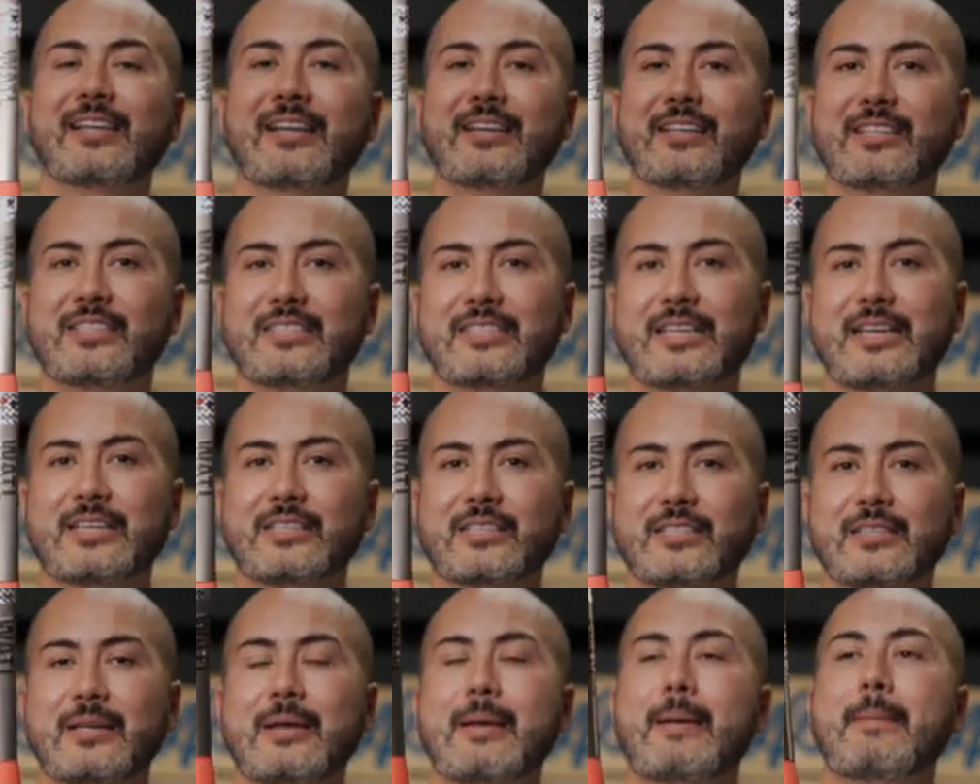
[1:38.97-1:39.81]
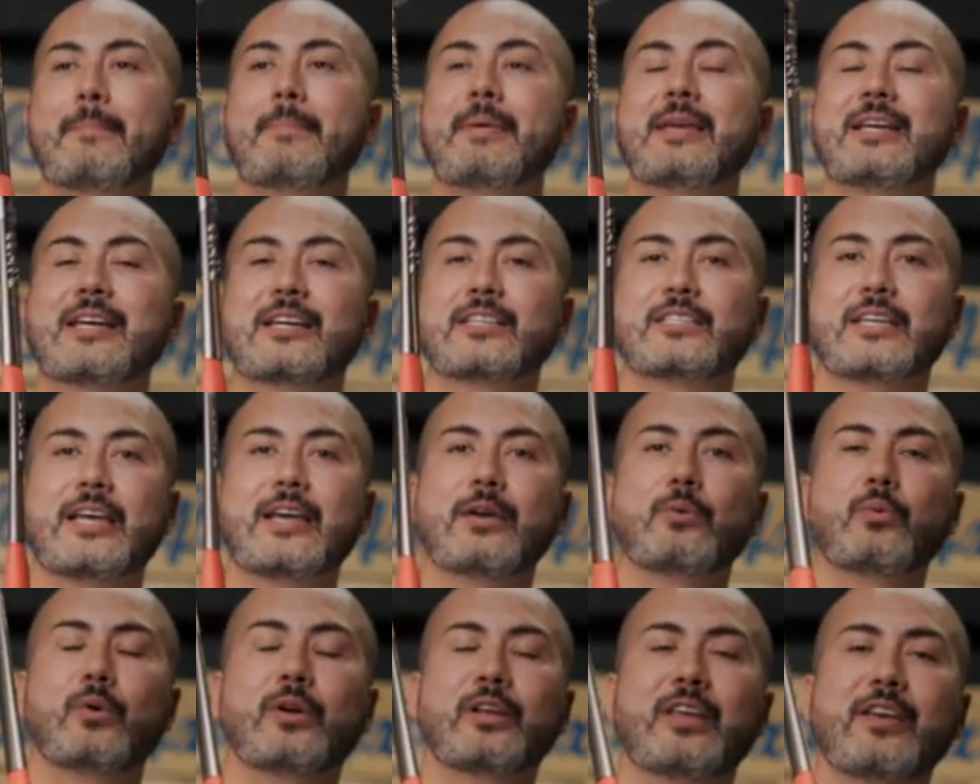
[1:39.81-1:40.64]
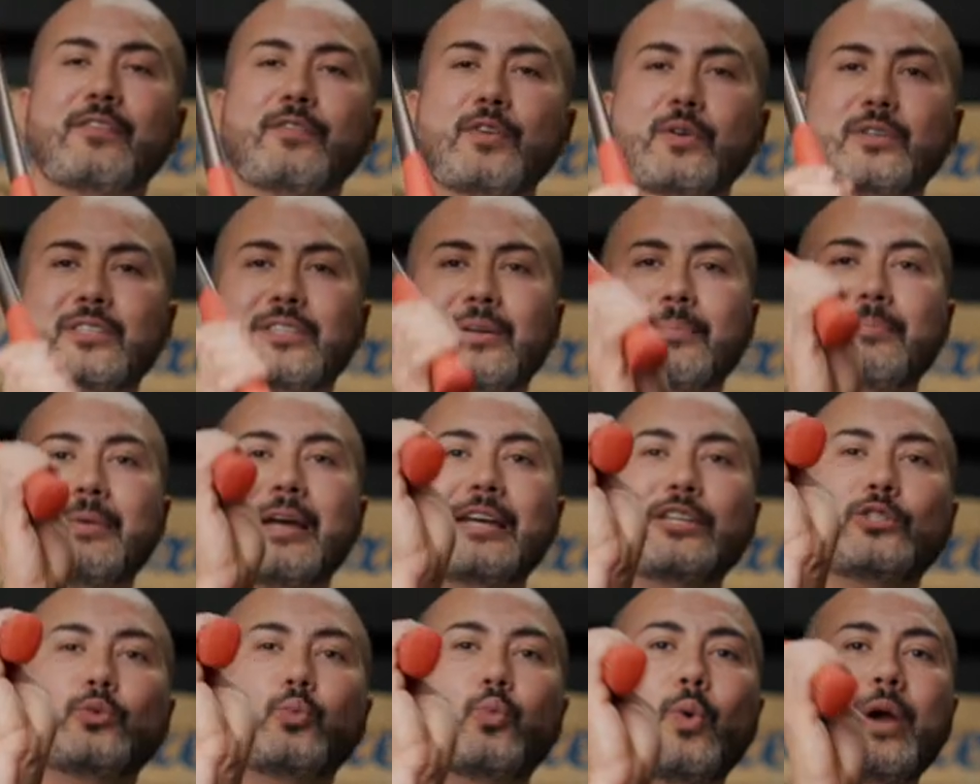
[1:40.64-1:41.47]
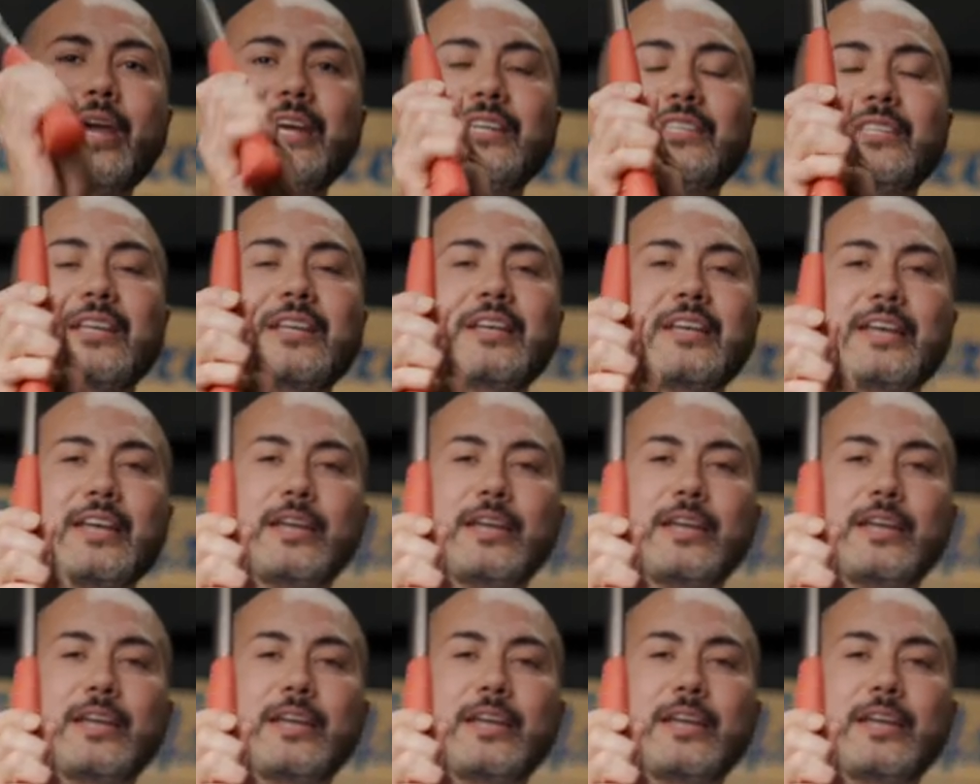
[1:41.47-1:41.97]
that exists, because it will give you some nice weight,